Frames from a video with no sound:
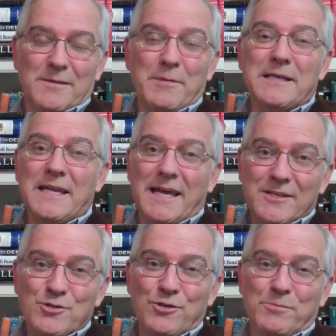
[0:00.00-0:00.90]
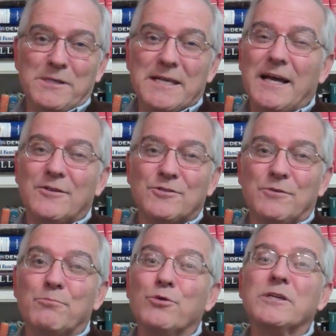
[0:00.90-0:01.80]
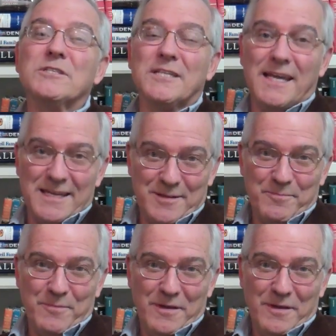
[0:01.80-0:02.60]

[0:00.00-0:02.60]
and my dad took me down to Briggs Stadium